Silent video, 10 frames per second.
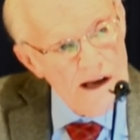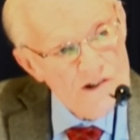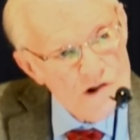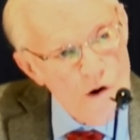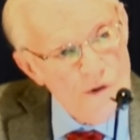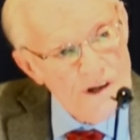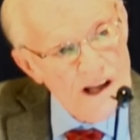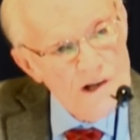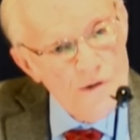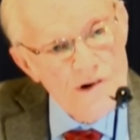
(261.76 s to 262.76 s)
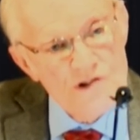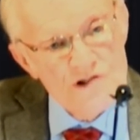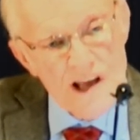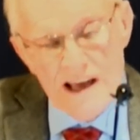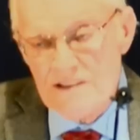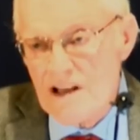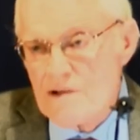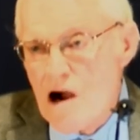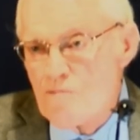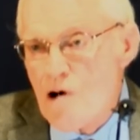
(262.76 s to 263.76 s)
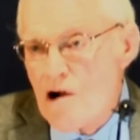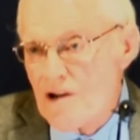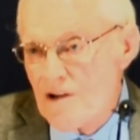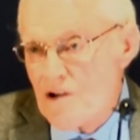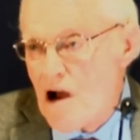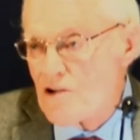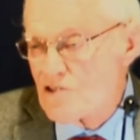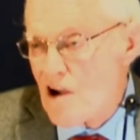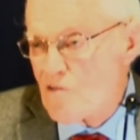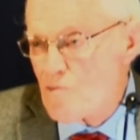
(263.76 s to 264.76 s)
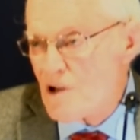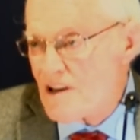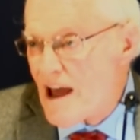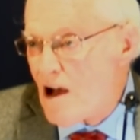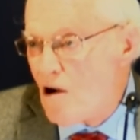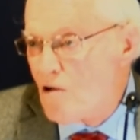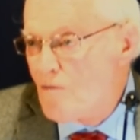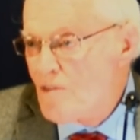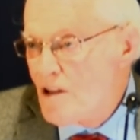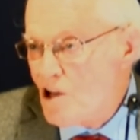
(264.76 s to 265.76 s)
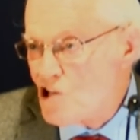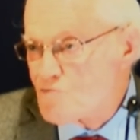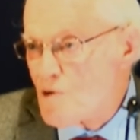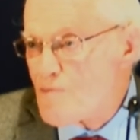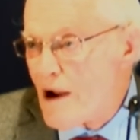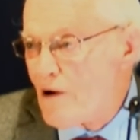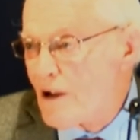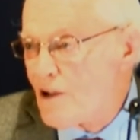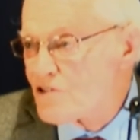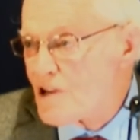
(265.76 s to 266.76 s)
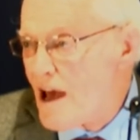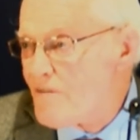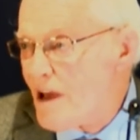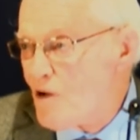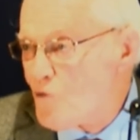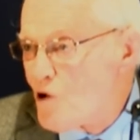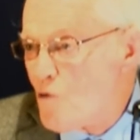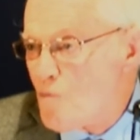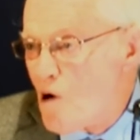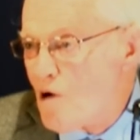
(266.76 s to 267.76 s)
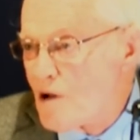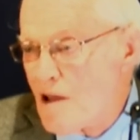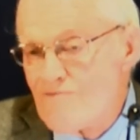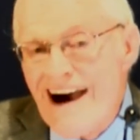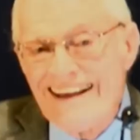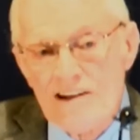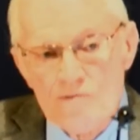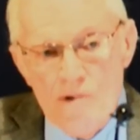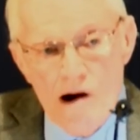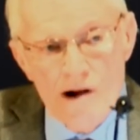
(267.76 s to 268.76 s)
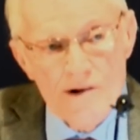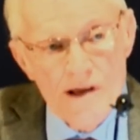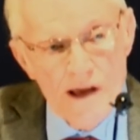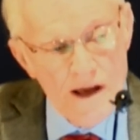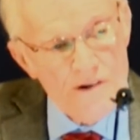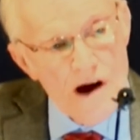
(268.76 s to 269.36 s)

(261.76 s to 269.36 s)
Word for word: And so we need to understand that our part in God's government now is preparing us to have a real part, a vital part in